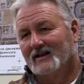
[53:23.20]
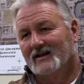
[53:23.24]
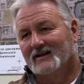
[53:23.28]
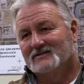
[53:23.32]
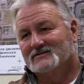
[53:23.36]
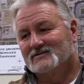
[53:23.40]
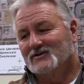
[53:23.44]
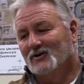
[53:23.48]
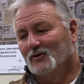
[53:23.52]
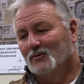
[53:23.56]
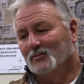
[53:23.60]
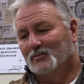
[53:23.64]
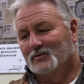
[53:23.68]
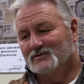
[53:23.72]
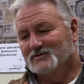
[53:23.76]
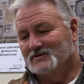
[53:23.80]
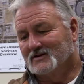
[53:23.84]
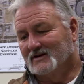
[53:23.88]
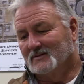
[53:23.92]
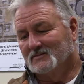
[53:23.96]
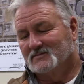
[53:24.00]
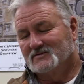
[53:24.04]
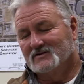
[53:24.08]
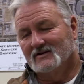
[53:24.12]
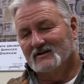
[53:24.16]
It's all
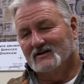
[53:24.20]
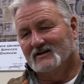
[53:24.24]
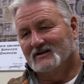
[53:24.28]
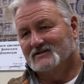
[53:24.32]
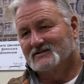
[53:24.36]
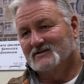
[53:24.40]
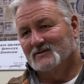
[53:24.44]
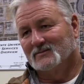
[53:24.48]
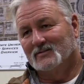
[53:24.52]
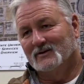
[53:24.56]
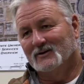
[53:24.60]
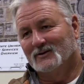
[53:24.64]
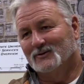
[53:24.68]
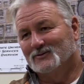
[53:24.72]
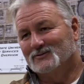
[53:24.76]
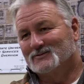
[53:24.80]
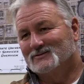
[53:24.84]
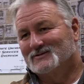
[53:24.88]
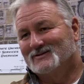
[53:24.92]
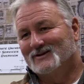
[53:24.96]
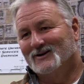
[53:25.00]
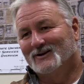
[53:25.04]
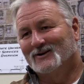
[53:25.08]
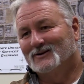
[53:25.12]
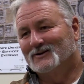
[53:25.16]
perception, I suppose,
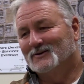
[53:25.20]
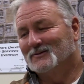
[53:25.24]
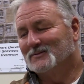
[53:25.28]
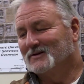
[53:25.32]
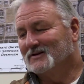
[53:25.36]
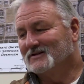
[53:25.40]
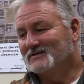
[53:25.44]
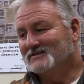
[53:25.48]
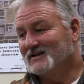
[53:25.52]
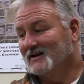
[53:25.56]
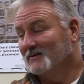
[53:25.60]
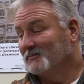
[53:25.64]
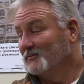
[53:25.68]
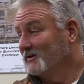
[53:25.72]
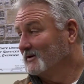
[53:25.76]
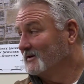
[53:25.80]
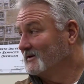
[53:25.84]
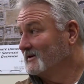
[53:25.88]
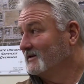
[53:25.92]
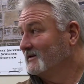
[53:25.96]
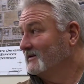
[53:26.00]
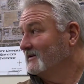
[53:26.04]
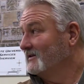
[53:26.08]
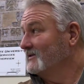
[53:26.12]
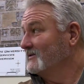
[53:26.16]
Tanya, because I'm going
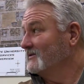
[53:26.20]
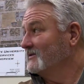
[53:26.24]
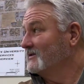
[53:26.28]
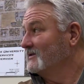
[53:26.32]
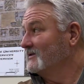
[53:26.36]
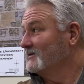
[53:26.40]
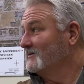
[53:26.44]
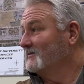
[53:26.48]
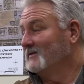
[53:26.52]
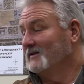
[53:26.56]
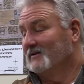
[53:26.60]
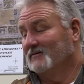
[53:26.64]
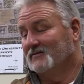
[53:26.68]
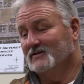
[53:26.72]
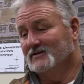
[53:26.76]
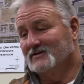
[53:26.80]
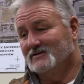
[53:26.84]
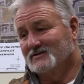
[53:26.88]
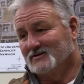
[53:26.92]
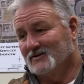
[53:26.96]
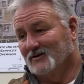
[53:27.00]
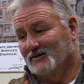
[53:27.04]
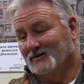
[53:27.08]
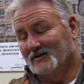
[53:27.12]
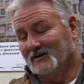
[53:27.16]
to tell you that if you
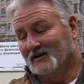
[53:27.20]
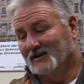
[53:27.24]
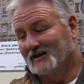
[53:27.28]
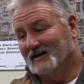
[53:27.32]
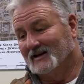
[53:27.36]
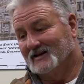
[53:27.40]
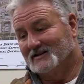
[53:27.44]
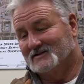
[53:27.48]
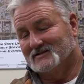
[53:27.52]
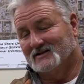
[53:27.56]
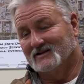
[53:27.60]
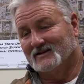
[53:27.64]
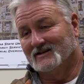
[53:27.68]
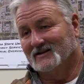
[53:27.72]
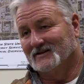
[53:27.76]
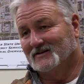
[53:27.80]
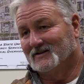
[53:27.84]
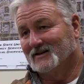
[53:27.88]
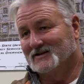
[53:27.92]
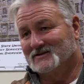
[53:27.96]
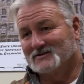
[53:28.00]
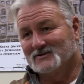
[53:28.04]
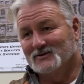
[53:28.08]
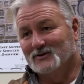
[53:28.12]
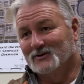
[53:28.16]
just turn the lights out,
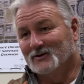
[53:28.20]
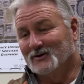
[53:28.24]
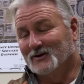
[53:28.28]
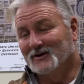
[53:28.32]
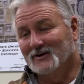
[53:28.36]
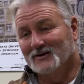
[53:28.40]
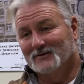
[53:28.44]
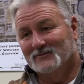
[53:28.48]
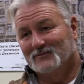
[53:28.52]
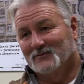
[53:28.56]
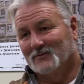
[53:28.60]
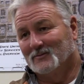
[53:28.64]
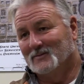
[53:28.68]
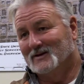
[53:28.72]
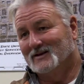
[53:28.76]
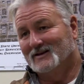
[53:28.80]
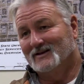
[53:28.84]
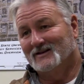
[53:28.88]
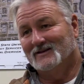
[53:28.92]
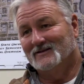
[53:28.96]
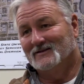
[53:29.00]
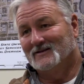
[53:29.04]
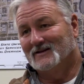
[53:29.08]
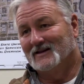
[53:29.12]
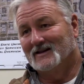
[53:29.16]
that's good enough for me.
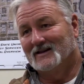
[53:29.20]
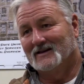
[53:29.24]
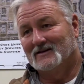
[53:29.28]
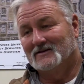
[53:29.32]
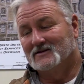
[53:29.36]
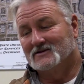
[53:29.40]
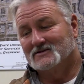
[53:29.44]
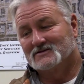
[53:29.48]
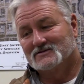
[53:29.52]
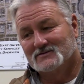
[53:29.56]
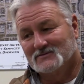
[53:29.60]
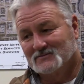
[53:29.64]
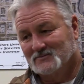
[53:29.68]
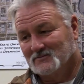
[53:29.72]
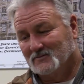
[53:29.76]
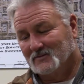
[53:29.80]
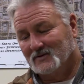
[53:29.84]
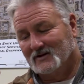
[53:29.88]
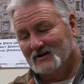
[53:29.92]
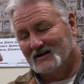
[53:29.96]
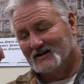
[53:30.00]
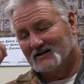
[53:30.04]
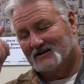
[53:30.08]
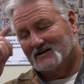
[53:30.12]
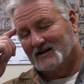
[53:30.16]
Yeah. And just
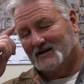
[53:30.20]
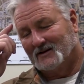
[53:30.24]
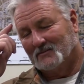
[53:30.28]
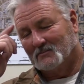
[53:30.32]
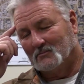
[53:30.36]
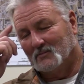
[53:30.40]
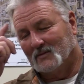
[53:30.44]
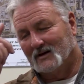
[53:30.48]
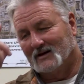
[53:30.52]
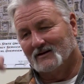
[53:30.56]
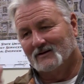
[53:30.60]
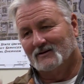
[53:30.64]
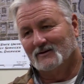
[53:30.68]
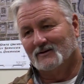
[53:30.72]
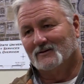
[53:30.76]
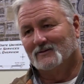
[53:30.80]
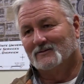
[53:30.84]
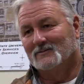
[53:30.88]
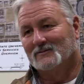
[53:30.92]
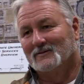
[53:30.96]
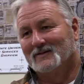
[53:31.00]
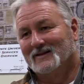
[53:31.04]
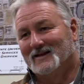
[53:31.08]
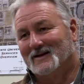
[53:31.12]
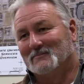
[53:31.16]
get that mental
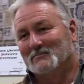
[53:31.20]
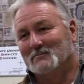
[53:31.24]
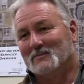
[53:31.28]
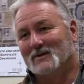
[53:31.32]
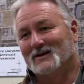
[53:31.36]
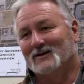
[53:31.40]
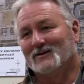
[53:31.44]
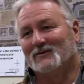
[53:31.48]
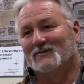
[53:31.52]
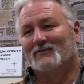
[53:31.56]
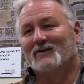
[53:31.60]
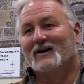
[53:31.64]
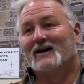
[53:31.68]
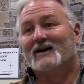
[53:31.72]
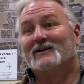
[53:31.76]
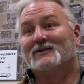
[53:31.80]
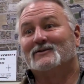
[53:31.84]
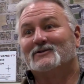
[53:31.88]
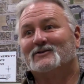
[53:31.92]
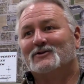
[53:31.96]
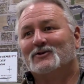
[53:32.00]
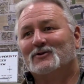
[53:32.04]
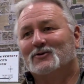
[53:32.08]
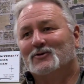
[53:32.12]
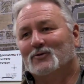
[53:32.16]

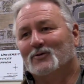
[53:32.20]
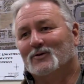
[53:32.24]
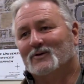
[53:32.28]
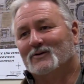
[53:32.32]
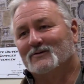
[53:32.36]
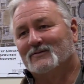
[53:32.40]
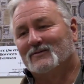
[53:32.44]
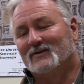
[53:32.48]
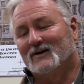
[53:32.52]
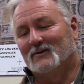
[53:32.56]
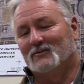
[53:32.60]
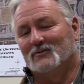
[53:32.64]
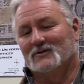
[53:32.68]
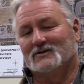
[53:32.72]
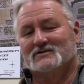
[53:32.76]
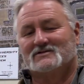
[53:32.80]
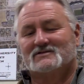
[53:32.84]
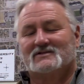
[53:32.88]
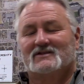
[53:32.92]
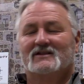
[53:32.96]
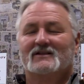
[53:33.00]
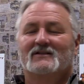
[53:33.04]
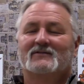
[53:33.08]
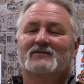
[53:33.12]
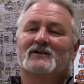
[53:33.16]
value of, I want to
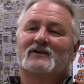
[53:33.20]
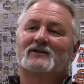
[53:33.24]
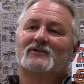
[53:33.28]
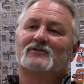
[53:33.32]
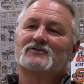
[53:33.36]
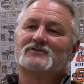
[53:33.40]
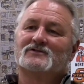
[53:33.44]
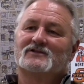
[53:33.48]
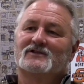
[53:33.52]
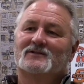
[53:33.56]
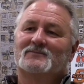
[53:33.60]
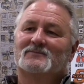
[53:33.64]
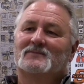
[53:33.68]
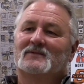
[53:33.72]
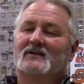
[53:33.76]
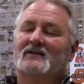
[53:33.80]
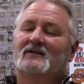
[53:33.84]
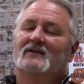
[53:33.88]
save energy.